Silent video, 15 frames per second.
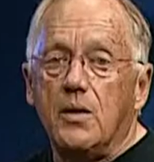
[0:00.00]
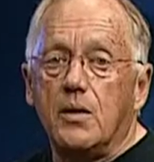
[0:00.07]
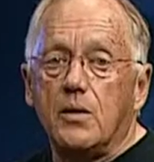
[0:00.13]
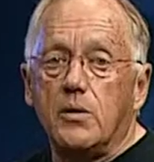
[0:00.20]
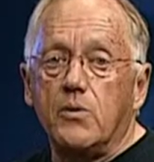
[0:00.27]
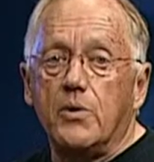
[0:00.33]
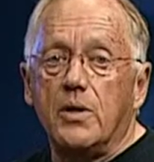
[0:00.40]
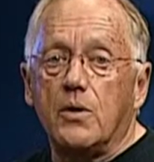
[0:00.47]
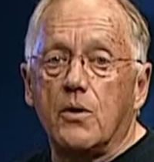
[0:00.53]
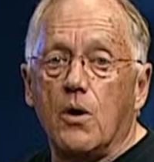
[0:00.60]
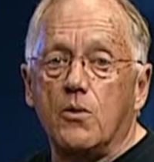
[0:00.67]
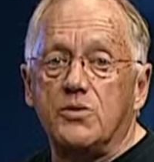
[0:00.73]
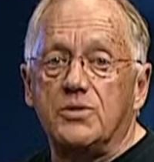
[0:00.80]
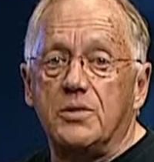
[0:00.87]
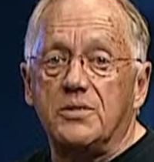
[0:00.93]
including
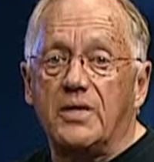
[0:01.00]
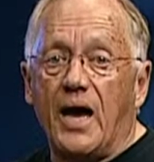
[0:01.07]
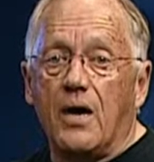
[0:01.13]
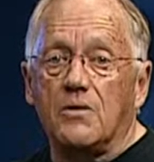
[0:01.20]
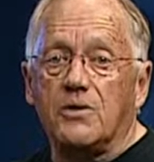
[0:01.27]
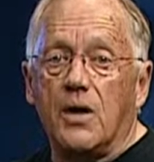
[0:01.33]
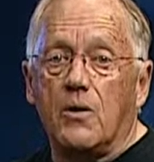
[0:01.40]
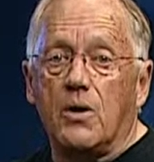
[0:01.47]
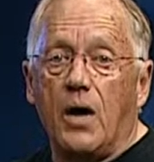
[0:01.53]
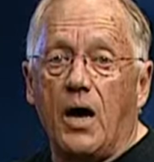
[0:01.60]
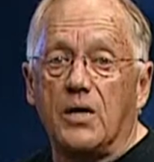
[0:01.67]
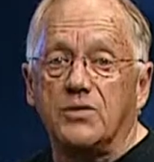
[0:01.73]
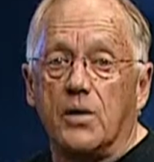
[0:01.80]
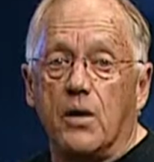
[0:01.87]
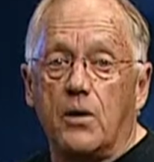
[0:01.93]
those in downtown
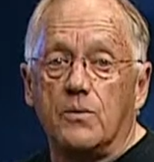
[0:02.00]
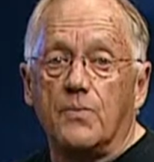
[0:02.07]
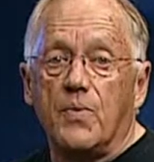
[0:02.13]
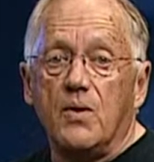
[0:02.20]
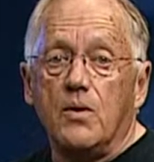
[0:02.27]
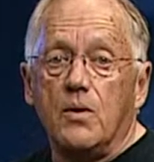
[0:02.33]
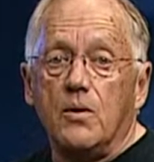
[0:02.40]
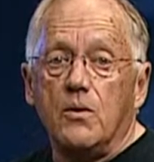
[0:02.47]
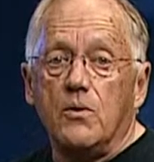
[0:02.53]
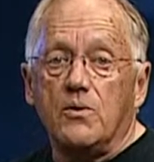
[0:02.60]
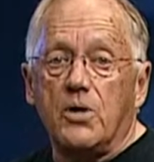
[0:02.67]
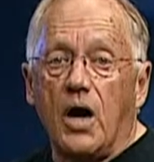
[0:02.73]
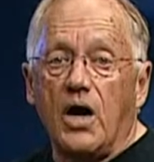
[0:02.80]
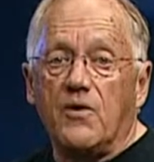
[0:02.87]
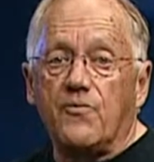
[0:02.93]
Oslo who
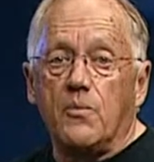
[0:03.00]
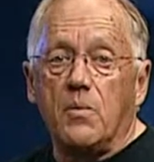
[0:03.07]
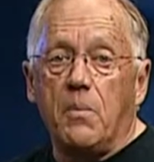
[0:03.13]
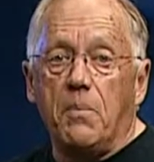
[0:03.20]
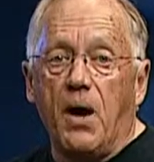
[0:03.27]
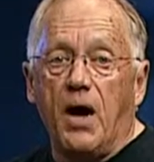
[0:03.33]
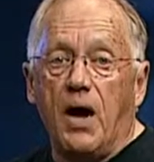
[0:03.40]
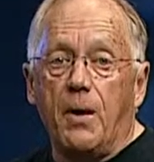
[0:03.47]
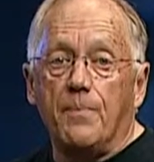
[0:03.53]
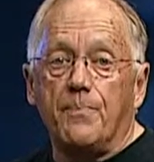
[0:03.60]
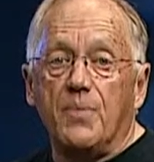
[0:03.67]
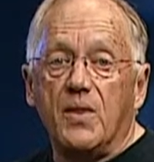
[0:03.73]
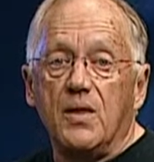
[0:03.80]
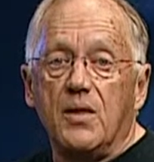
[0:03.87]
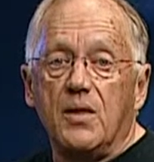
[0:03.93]
died from a bomb
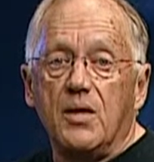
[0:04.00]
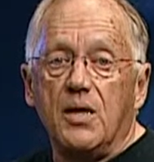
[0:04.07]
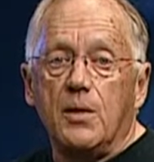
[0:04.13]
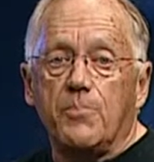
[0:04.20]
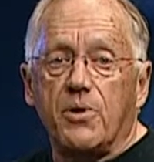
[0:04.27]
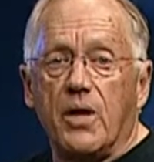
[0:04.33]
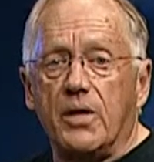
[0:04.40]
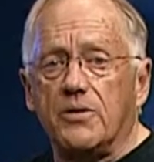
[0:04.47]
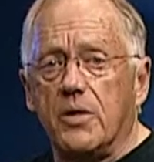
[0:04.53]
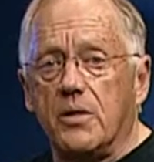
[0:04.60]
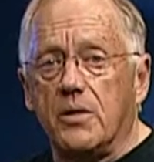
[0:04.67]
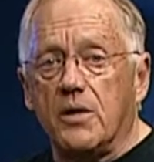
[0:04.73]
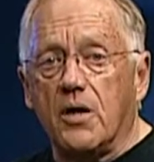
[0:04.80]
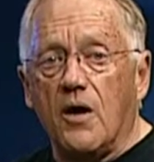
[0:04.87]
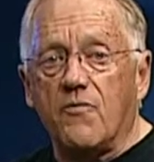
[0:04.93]
he planted
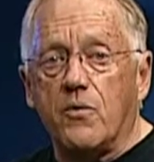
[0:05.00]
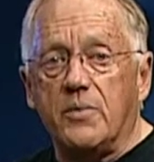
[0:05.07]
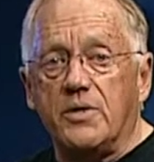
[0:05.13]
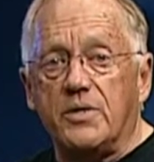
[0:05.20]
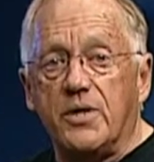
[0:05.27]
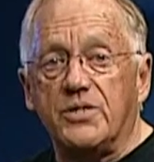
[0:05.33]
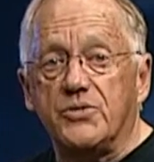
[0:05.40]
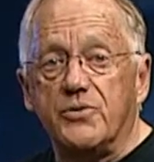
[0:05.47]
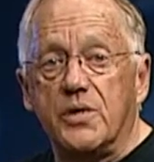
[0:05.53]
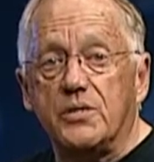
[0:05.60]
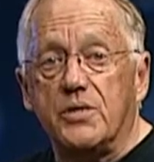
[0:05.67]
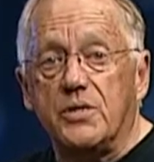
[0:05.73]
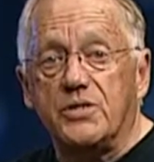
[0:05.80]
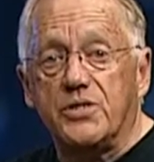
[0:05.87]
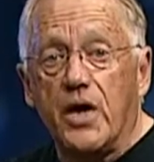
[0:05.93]
in the government
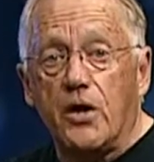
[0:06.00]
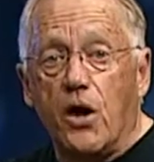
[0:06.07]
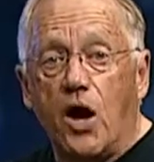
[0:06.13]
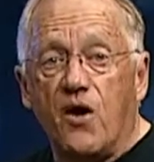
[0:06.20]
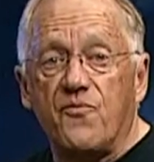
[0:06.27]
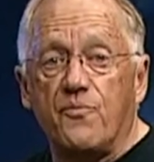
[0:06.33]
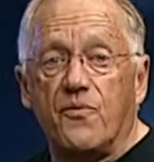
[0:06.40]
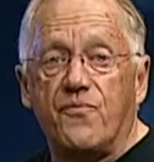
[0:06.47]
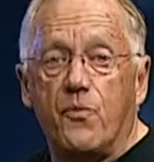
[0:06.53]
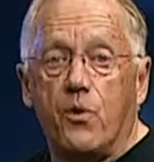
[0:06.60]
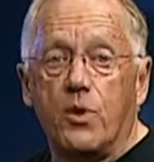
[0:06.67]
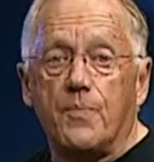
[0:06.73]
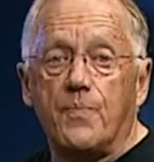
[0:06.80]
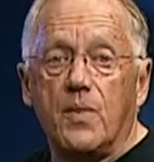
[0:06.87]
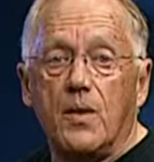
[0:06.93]
district and set off
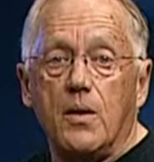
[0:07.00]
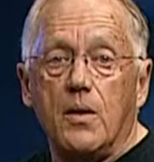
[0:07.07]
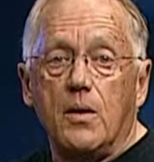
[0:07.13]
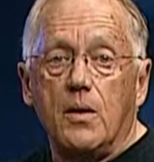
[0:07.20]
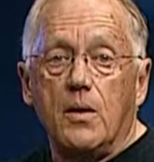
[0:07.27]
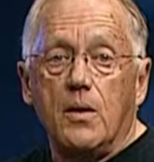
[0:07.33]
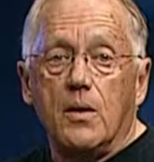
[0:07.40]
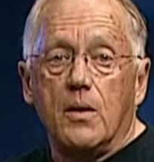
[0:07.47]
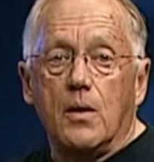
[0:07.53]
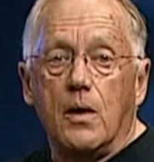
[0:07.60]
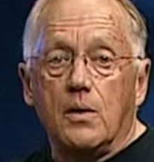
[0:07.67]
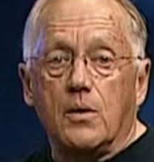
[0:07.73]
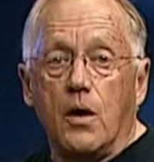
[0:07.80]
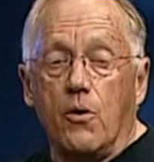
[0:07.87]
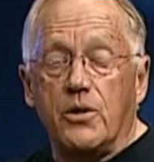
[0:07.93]
before
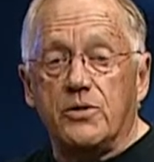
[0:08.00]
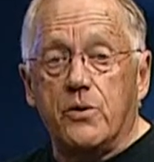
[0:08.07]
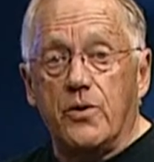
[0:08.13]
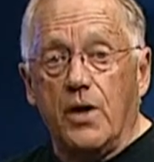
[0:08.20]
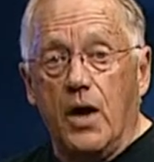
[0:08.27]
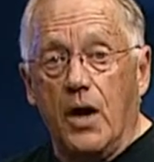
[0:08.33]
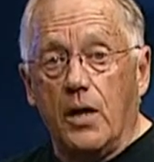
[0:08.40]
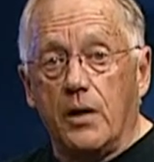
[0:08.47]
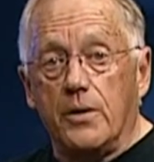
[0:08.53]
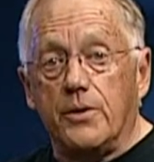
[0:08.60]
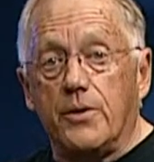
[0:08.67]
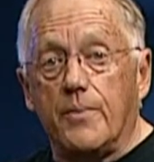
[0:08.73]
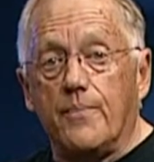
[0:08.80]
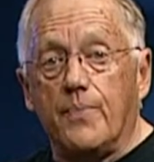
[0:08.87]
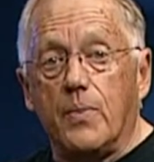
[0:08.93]
uh, going to the island.